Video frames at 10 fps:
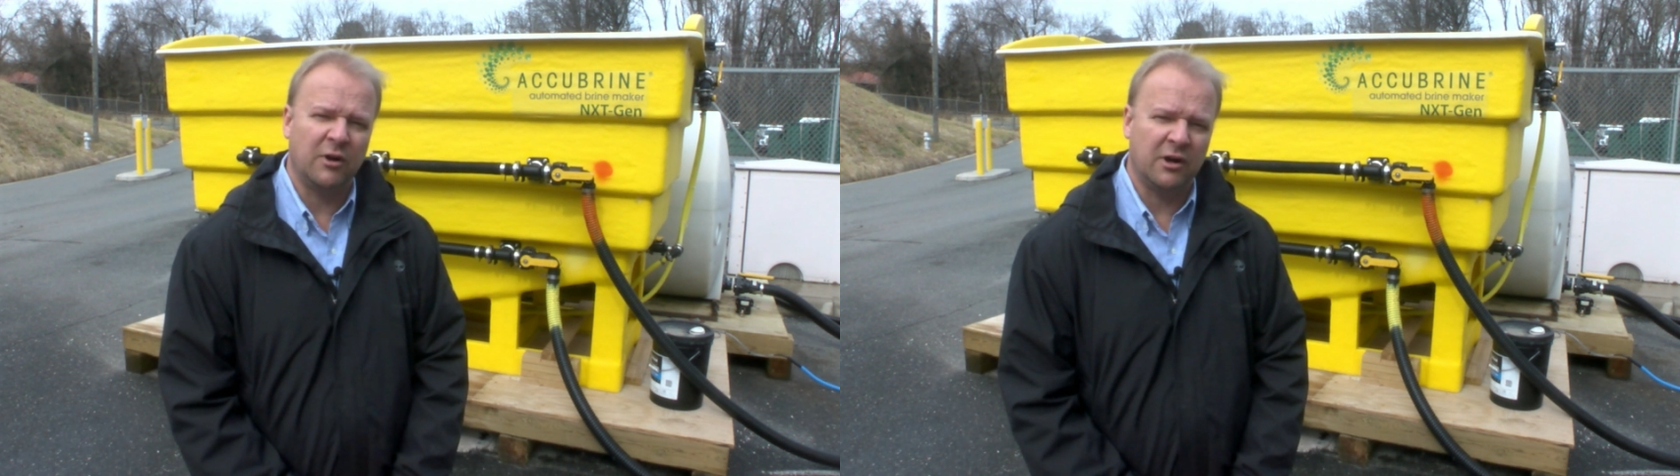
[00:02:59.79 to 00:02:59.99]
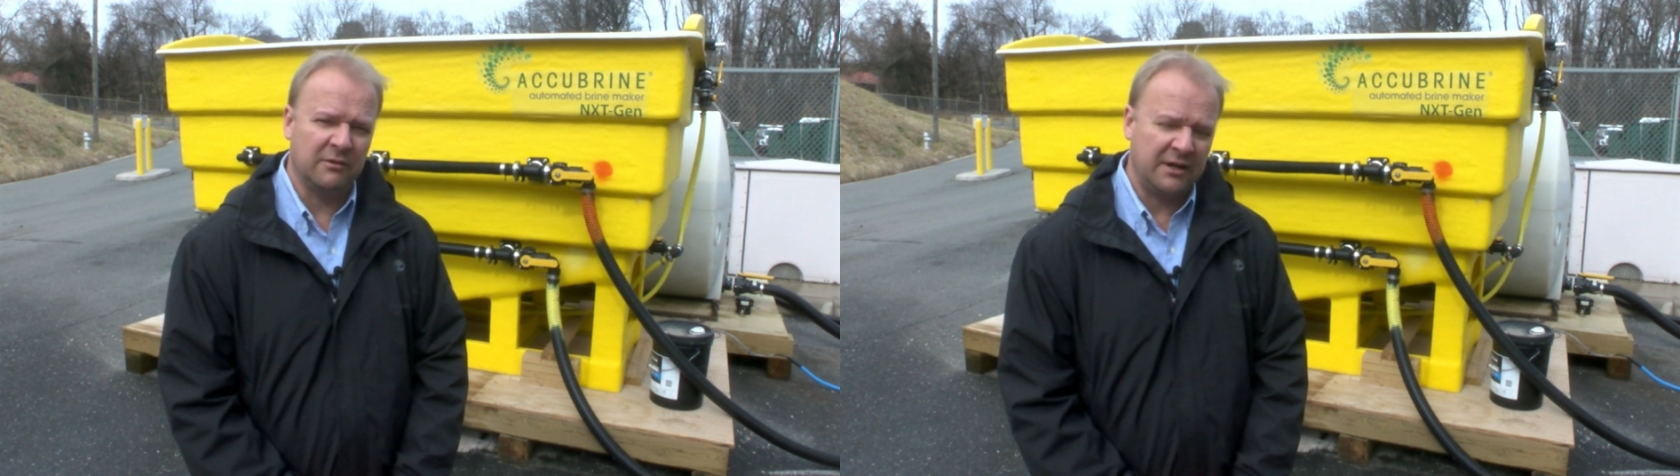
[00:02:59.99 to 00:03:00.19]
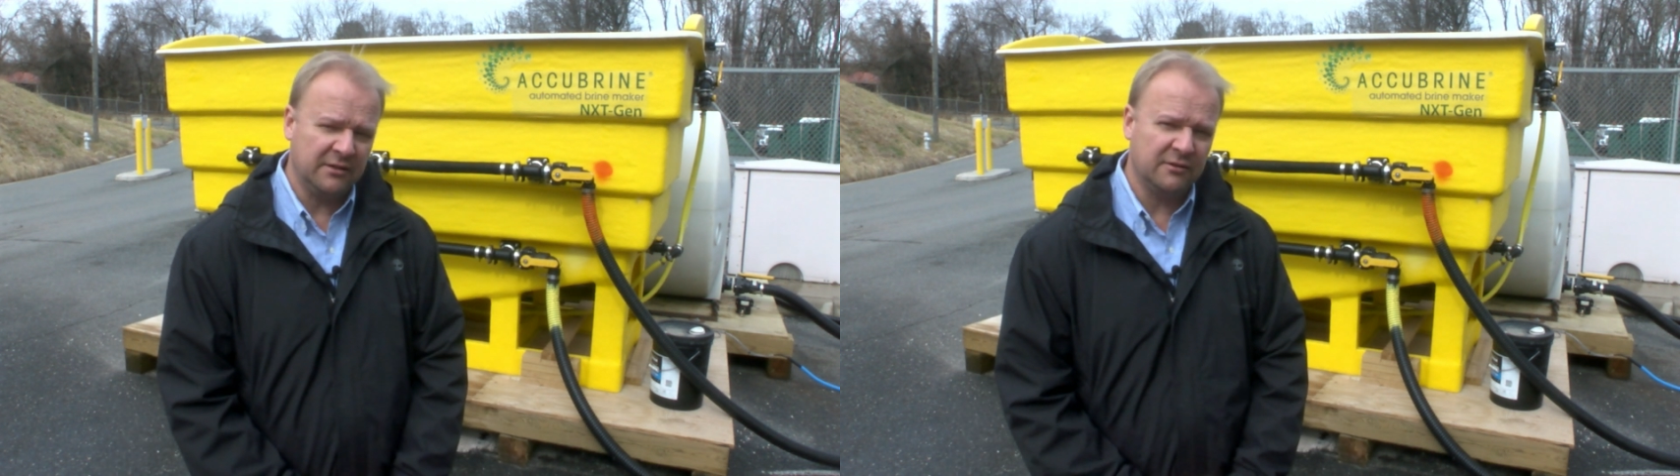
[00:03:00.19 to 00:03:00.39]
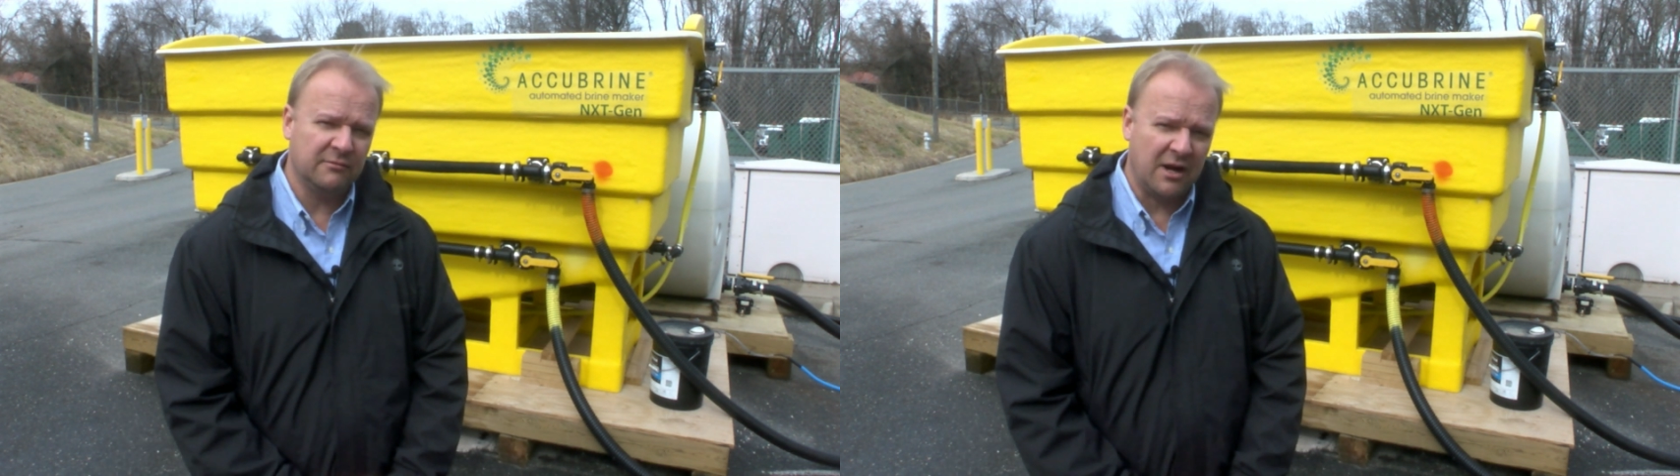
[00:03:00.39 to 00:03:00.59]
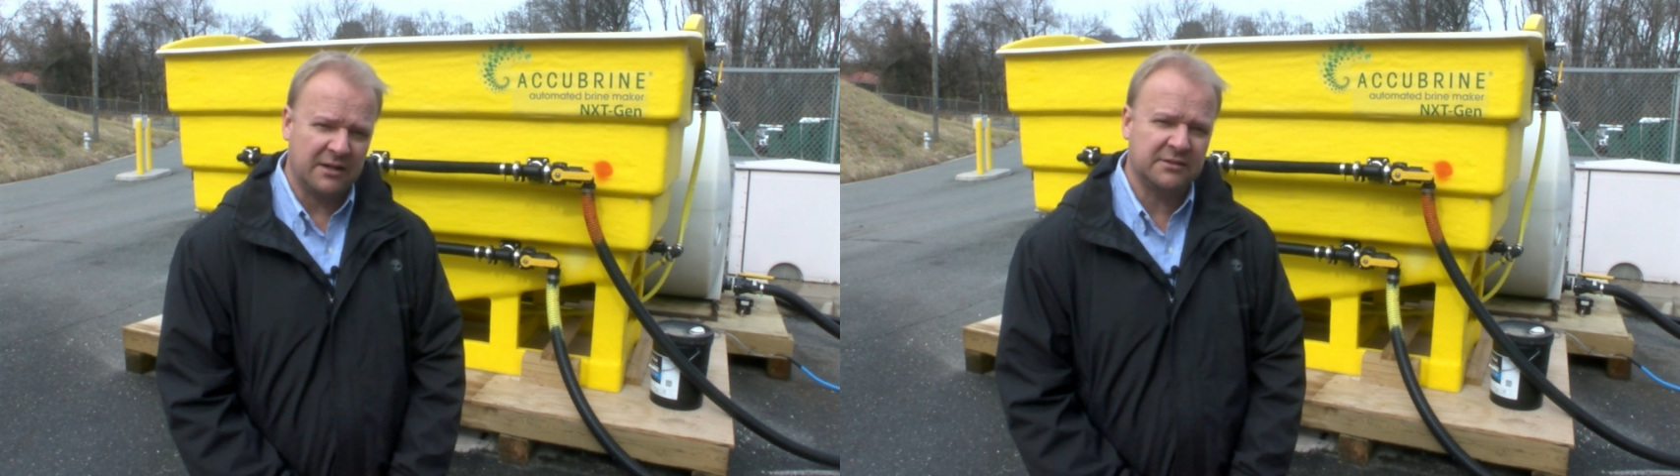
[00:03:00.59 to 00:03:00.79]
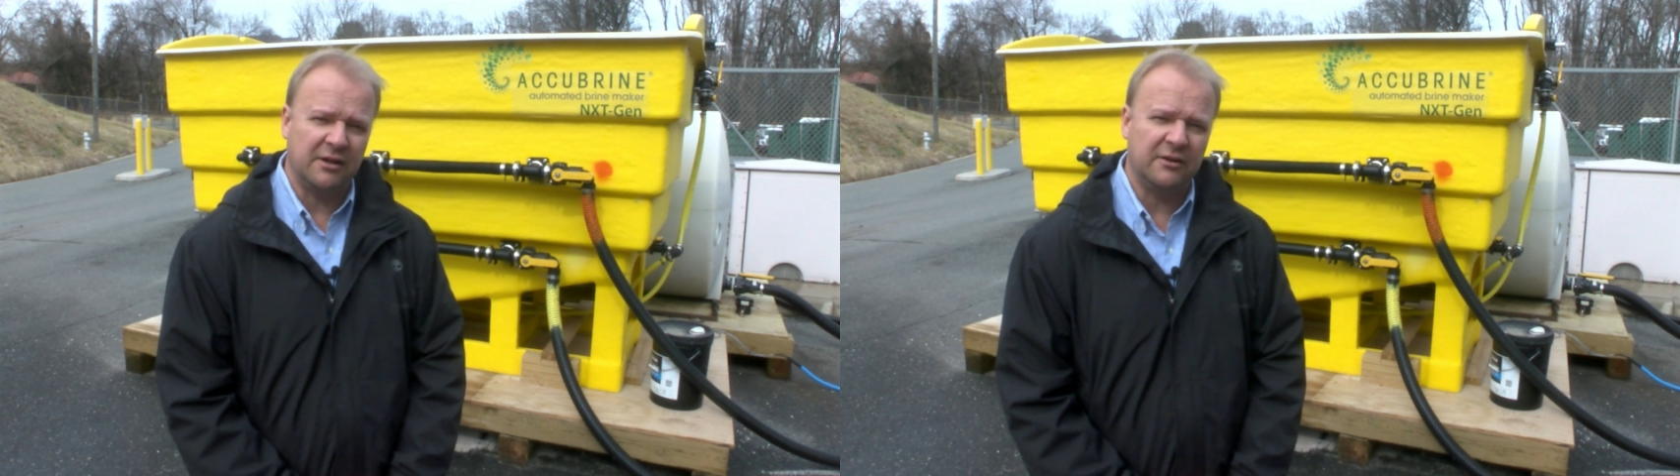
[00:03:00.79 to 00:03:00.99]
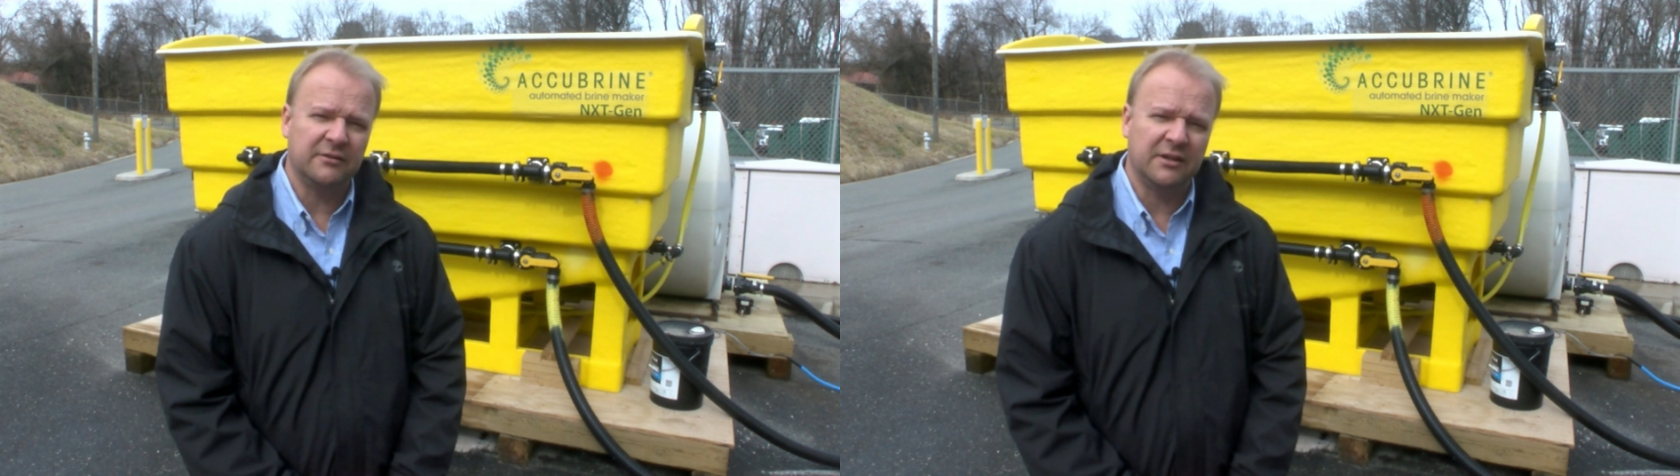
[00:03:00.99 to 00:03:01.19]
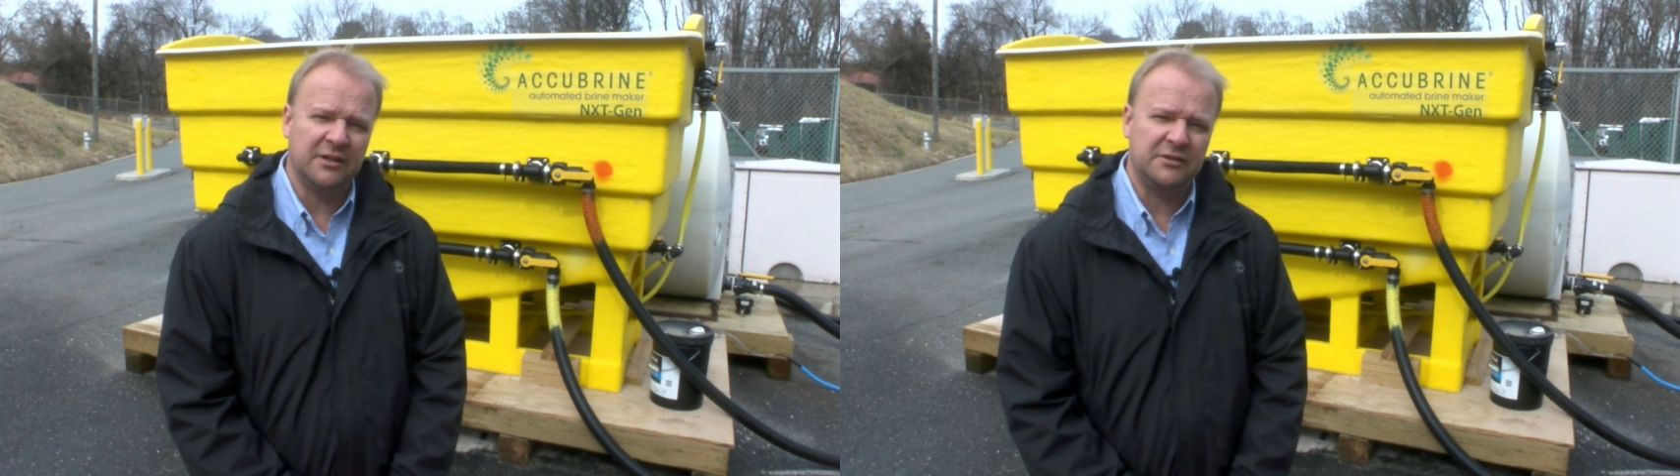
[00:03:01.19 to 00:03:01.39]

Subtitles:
our regular rock salt that